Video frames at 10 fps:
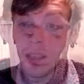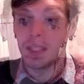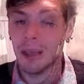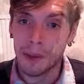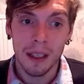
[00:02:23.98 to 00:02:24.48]

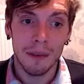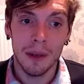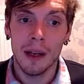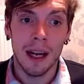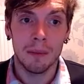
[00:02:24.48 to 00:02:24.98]
We'll then
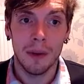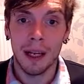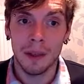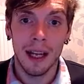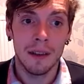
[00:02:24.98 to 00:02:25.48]
make your game's
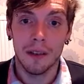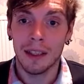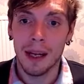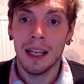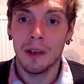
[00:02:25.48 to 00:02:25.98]
exit
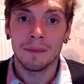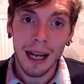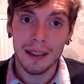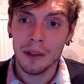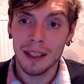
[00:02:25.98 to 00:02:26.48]

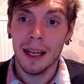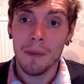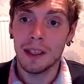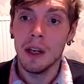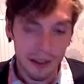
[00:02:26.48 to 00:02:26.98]
spectacularly
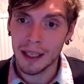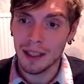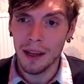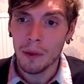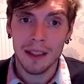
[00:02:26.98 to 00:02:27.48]
rewarding,
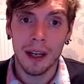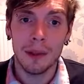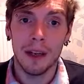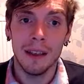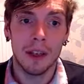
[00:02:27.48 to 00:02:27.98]
with
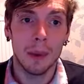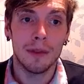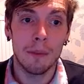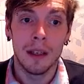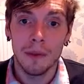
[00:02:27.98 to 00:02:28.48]
glowing
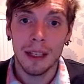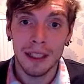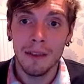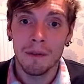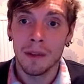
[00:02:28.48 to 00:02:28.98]
particle effects
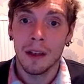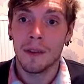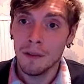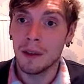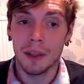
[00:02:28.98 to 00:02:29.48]
and a
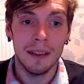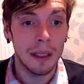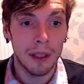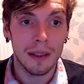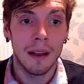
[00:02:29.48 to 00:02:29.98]
tractor
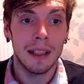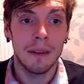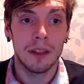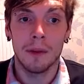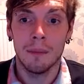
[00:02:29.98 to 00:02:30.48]
beam effect
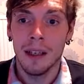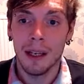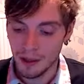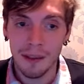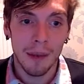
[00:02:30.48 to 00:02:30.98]
when your
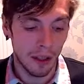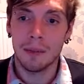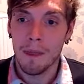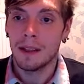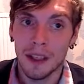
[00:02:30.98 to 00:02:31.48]
player
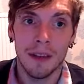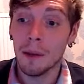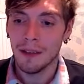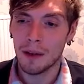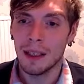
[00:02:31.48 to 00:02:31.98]
exits a level.